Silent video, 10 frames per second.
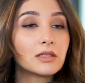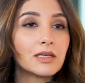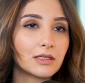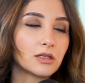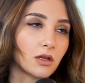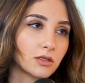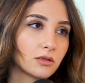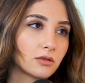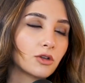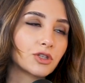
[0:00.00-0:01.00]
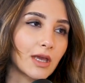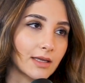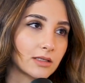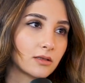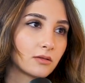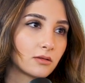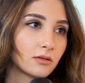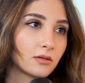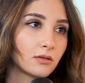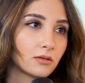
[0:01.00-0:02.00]
is not yet.
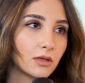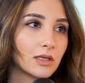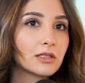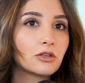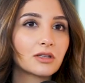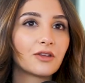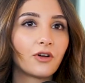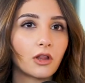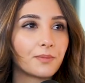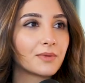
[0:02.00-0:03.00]
It's not developed